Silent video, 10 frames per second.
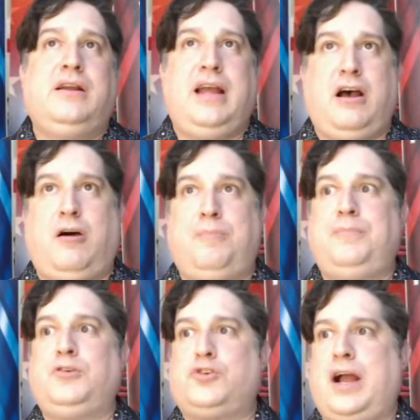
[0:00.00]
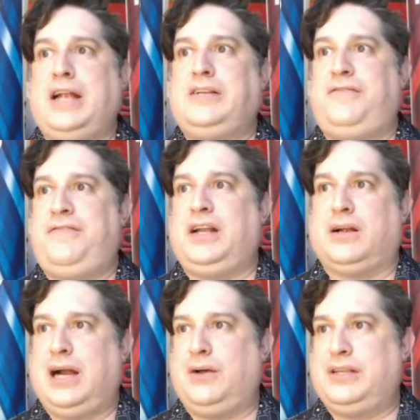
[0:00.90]
help trying to
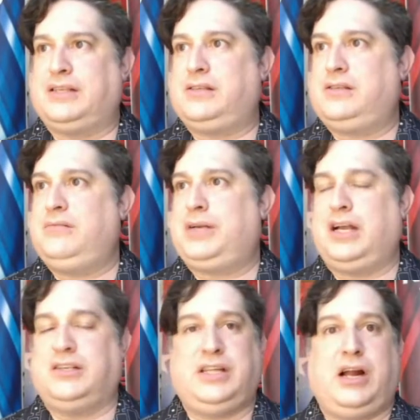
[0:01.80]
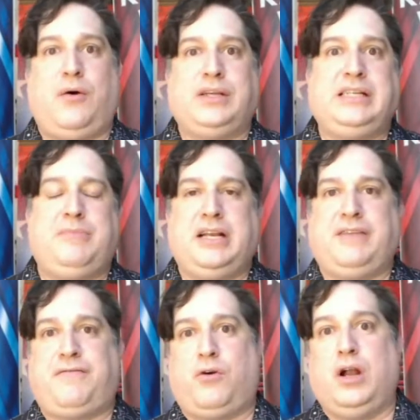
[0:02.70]
figure out this because they always need money
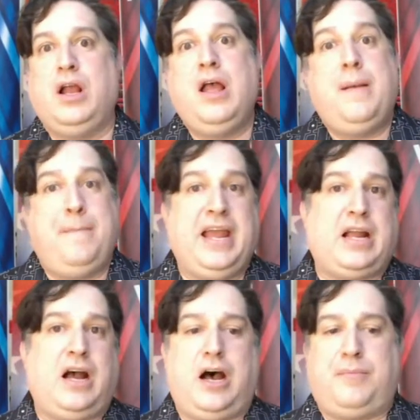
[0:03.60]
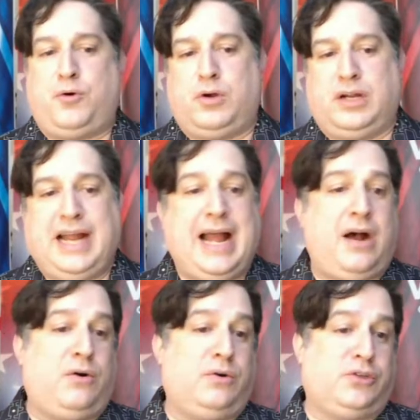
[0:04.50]
for makeup or
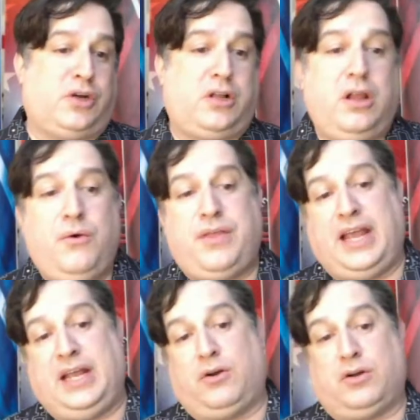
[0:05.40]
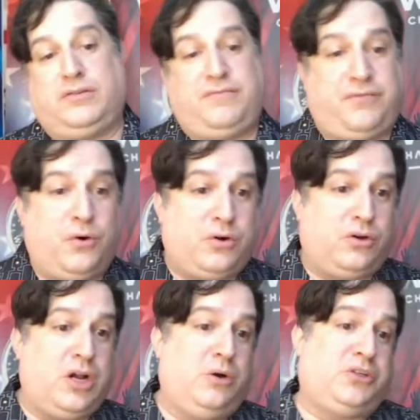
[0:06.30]
gowns or clothing or vocal
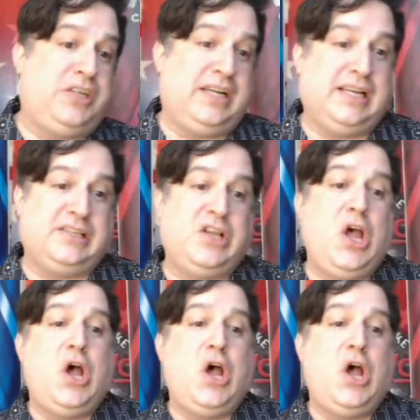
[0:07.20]
coaches,